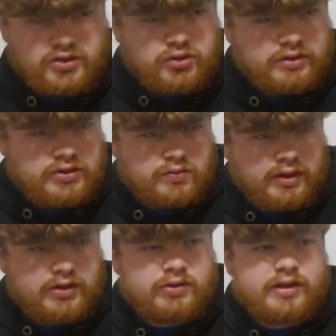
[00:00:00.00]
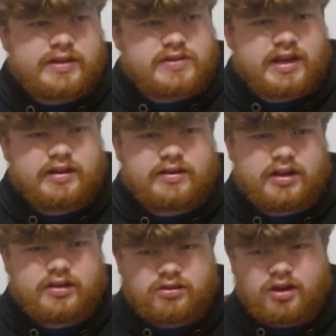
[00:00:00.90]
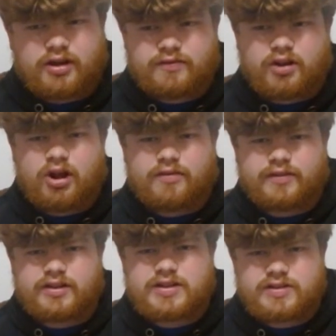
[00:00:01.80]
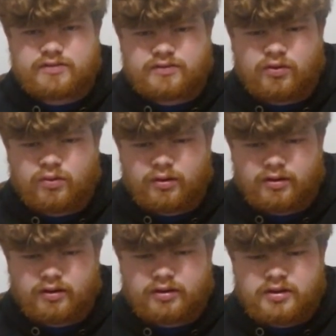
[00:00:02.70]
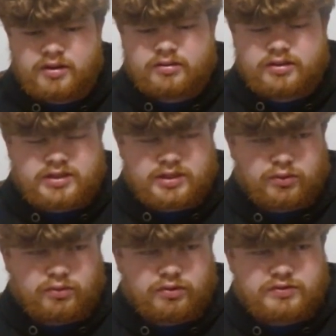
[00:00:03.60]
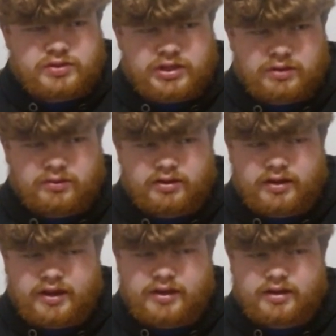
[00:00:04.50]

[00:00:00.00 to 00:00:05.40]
Julius Randle has added a lot of offense for the Timberwolves, which I really like.